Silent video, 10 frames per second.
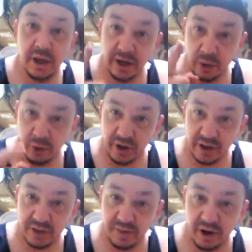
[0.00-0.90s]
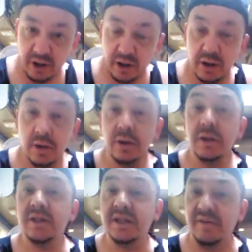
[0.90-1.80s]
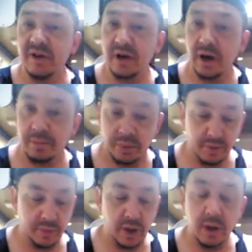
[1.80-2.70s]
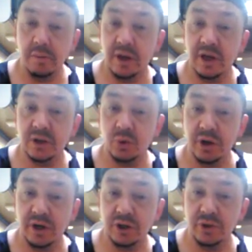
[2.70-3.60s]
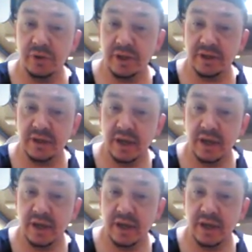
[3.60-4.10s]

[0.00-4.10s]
Now we're going to spell seven up because we're going to do this.